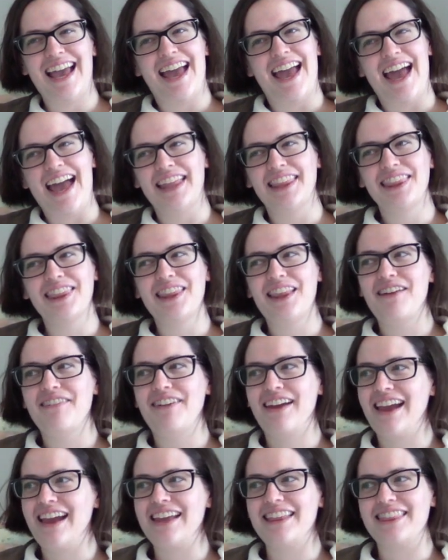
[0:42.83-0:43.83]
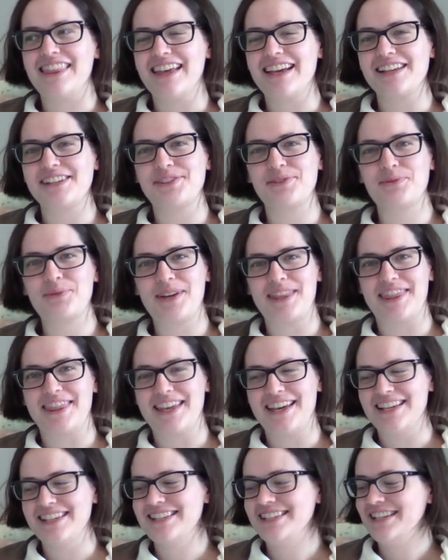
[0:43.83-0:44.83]
and love-hate things with
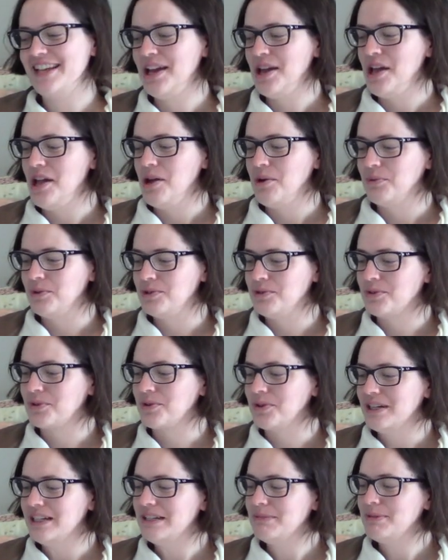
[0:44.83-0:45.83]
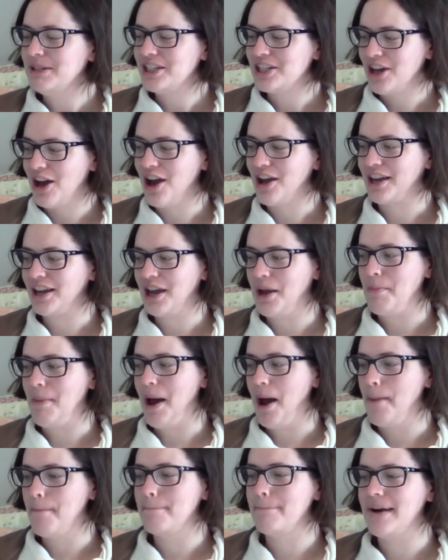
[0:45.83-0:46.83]
this, which we're going to be talking
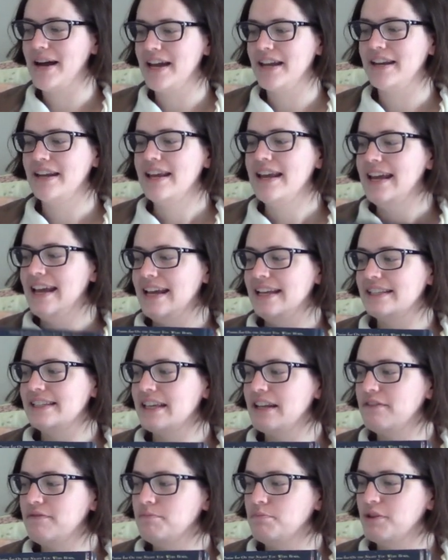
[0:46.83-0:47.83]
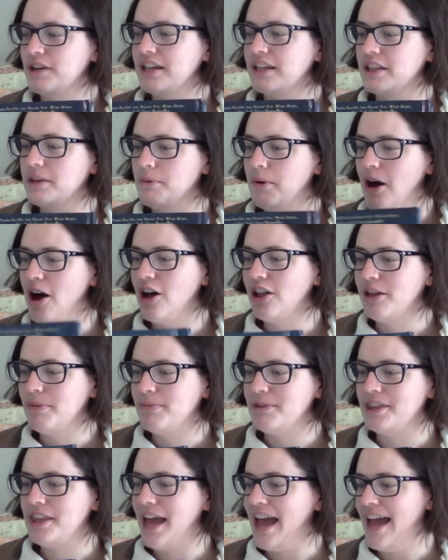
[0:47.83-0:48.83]
about. But instead of bringing them all up
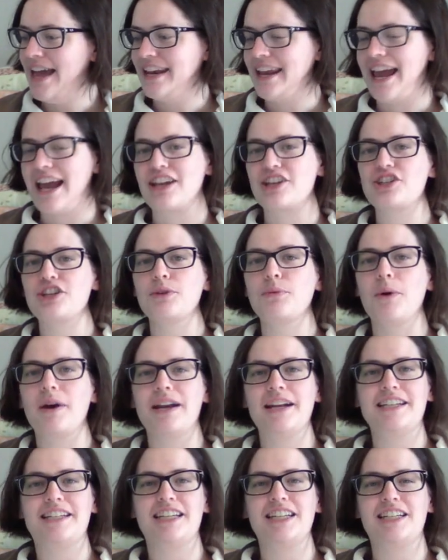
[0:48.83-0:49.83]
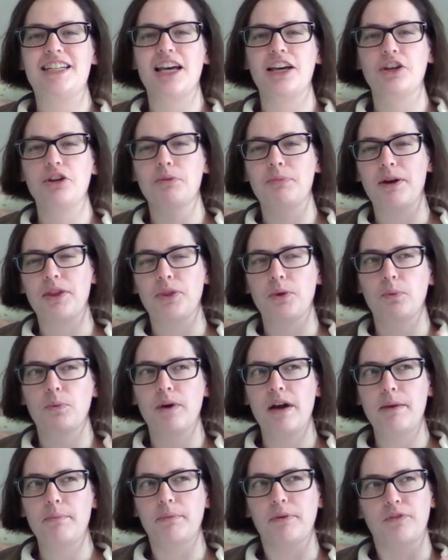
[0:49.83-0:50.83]
at the end, I actually wanted to tell you about the
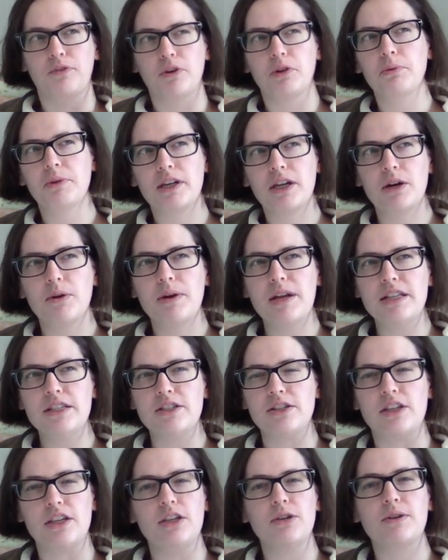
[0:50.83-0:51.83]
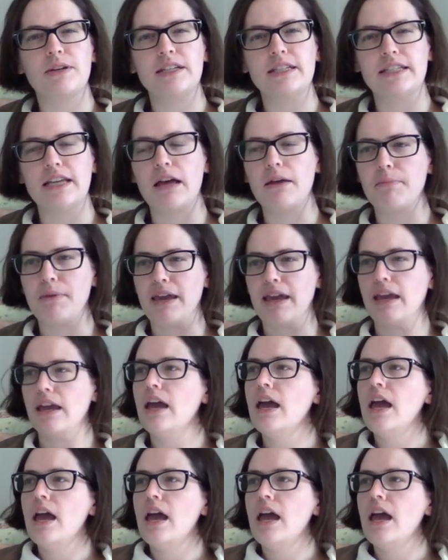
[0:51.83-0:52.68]
one before we go in so that you can tell me